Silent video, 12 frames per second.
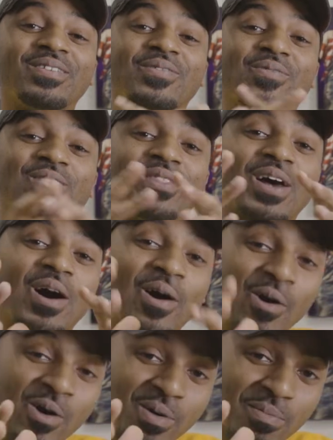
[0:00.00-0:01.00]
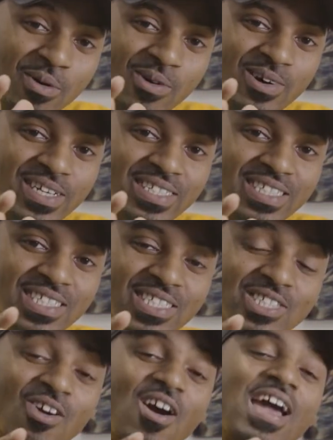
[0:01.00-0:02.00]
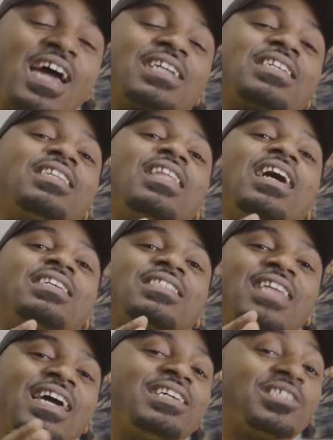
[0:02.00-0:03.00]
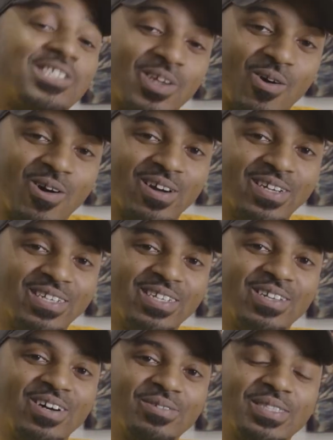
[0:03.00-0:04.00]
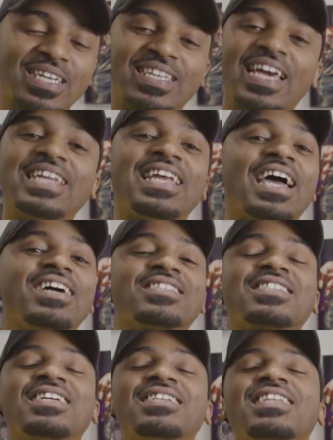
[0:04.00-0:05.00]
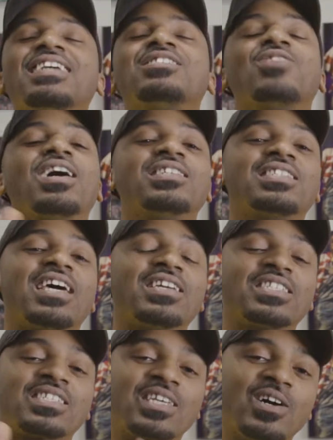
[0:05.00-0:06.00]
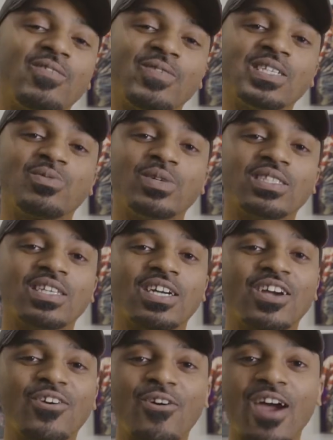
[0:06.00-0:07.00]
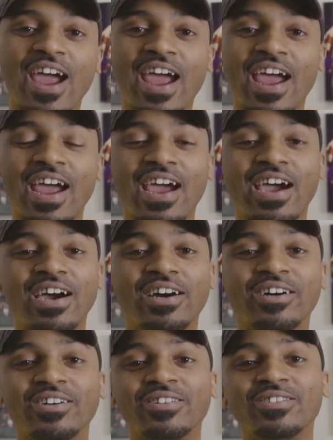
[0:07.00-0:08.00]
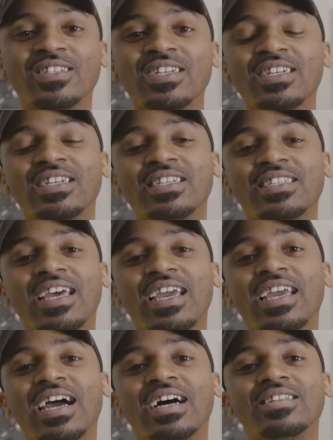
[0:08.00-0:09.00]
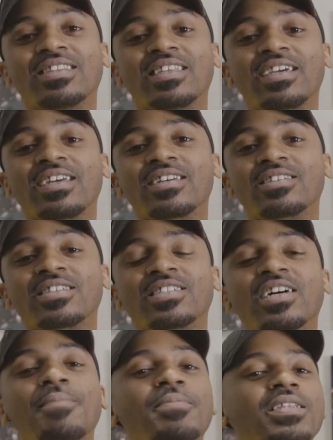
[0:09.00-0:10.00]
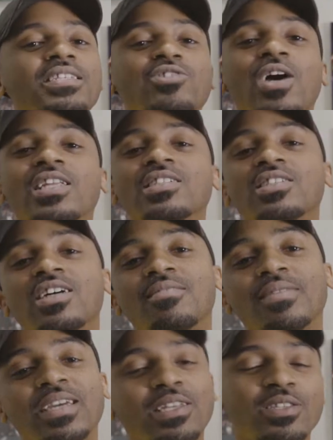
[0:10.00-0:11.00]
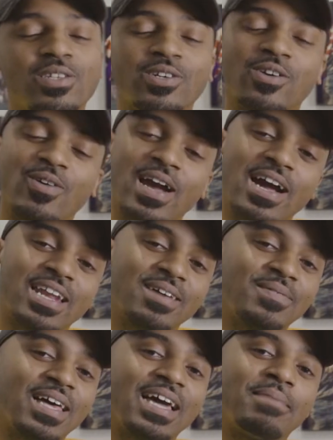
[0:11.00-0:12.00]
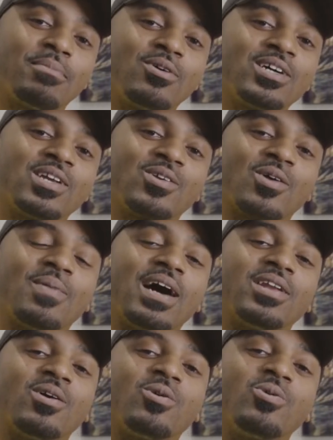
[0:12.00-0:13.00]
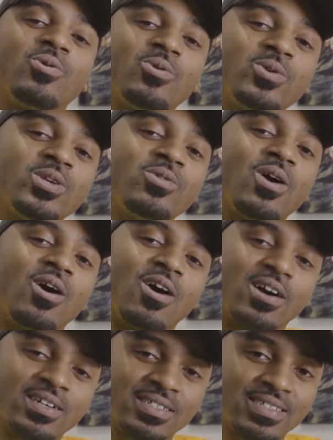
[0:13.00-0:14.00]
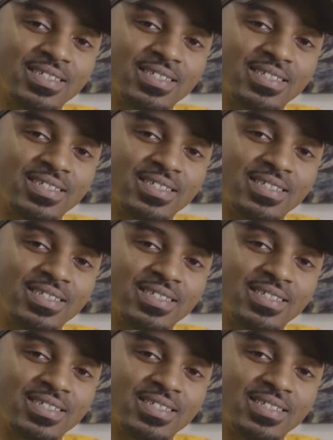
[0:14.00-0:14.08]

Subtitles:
when the homeboys start acting like they the star, you know what I'm saying? They downstairs, they try to take selfies with the crowd. They out there trying to jump in the crowd. I'm like, boy, don't nobody know who you are